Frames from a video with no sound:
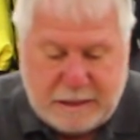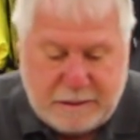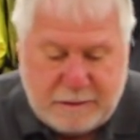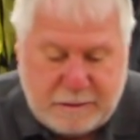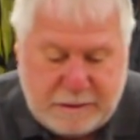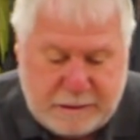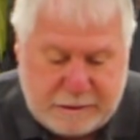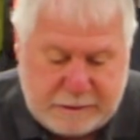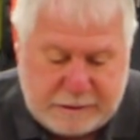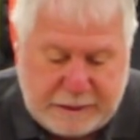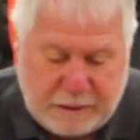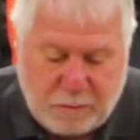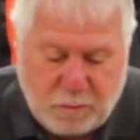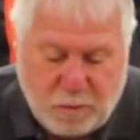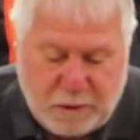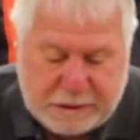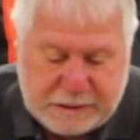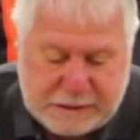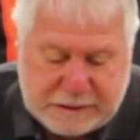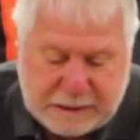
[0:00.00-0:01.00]
there's at
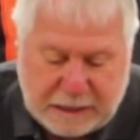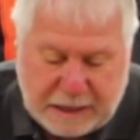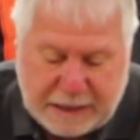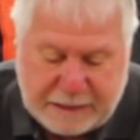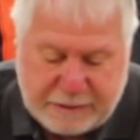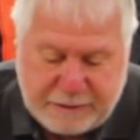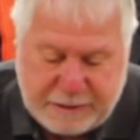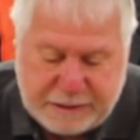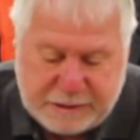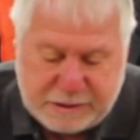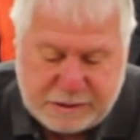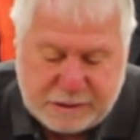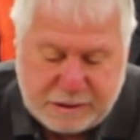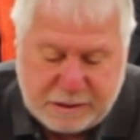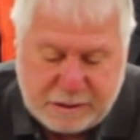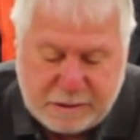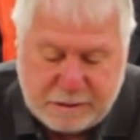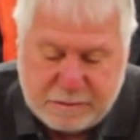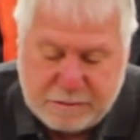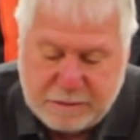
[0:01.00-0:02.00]
one side, there's
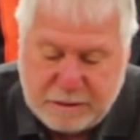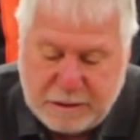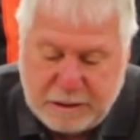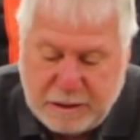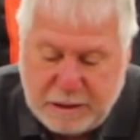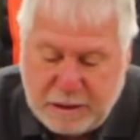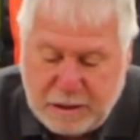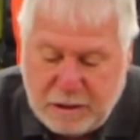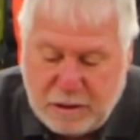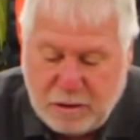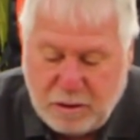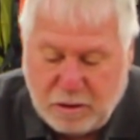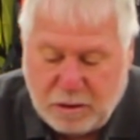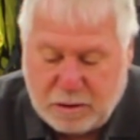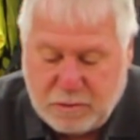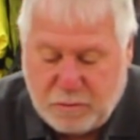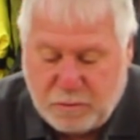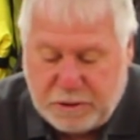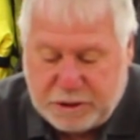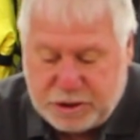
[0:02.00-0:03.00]
a
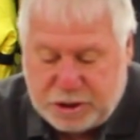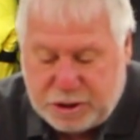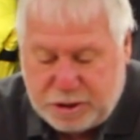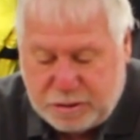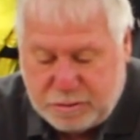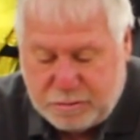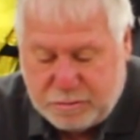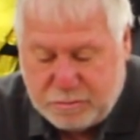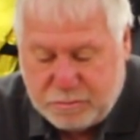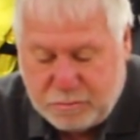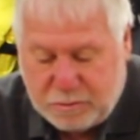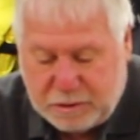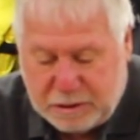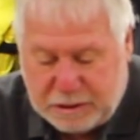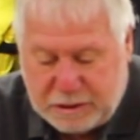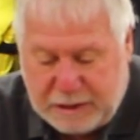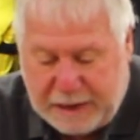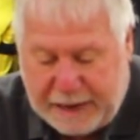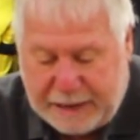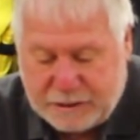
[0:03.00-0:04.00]
hook which will
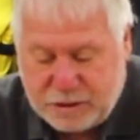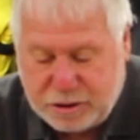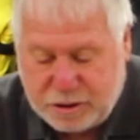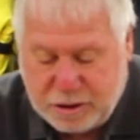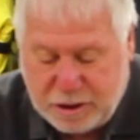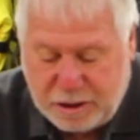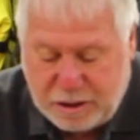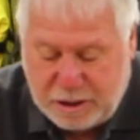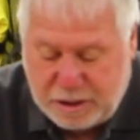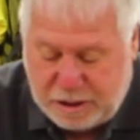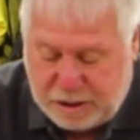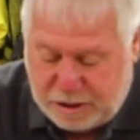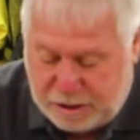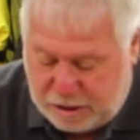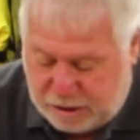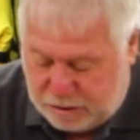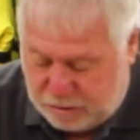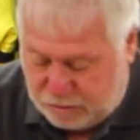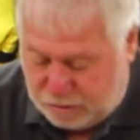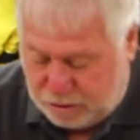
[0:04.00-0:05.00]
attach
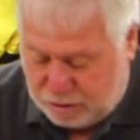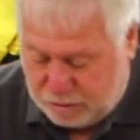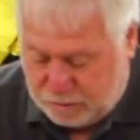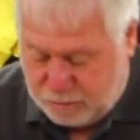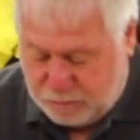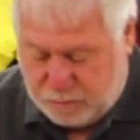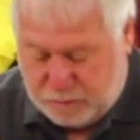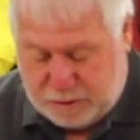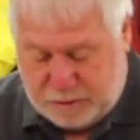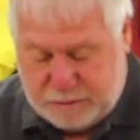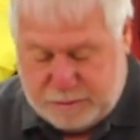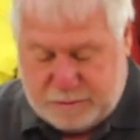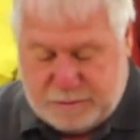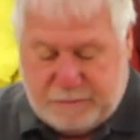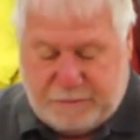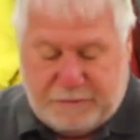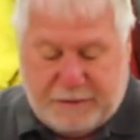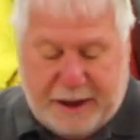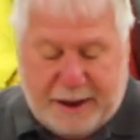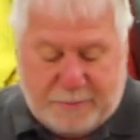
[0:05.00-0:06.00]
to
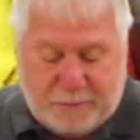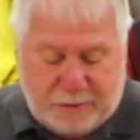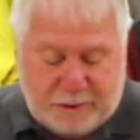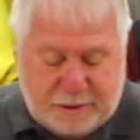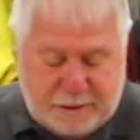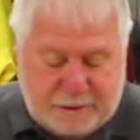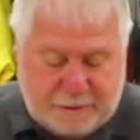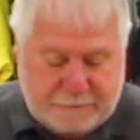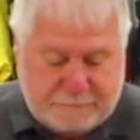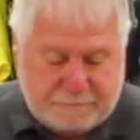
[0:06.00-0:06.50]
the fabric.